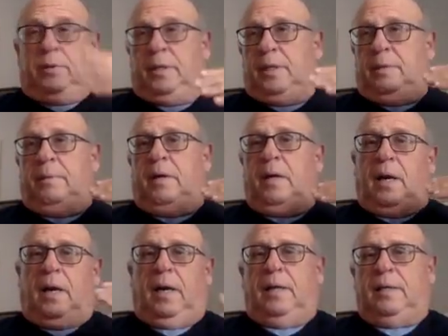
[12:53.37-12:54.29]
niyama
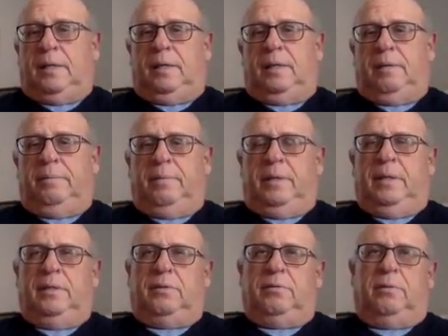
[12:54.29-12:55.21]
agraha
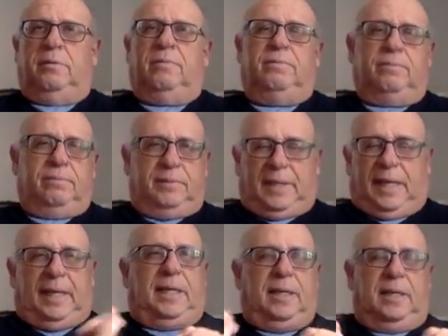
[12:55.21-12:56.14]
means sort of
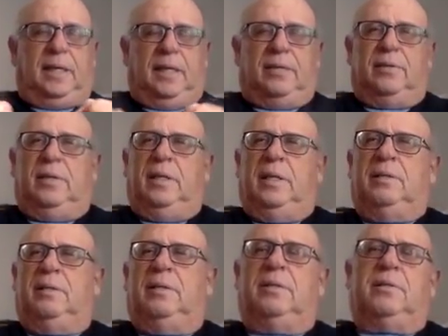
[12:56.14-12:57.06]
taking it as an
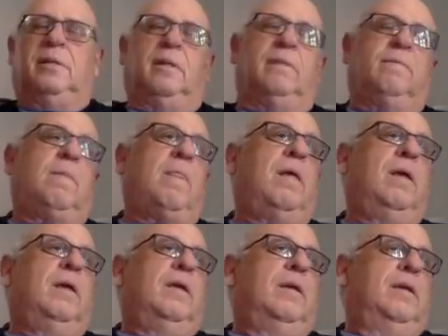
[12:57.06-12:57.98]
end in itself.
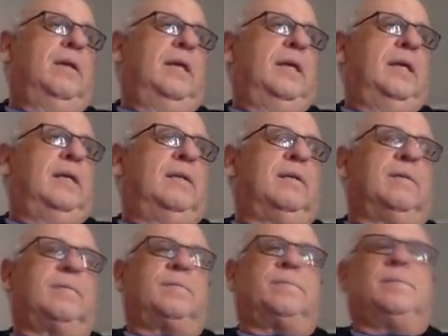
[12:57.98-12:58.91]
And
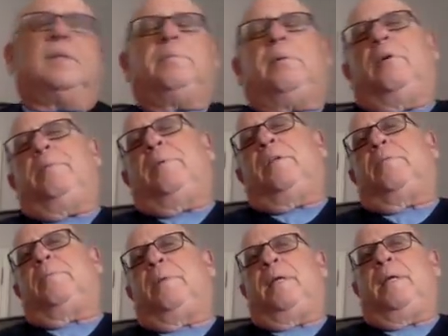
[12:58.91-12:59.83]
as Prabhupada
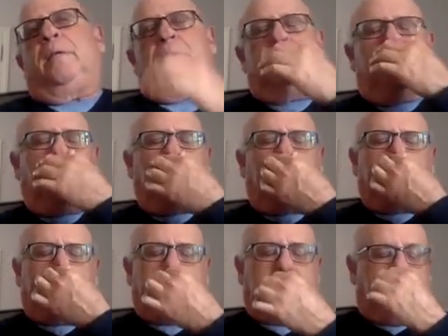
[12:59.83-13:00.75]
explains,
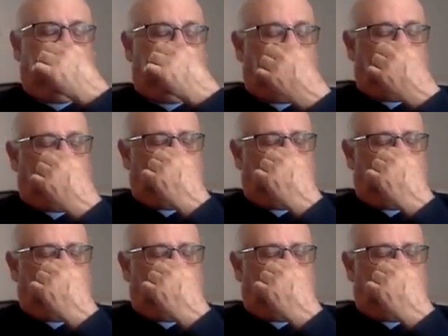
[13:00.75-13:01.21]
our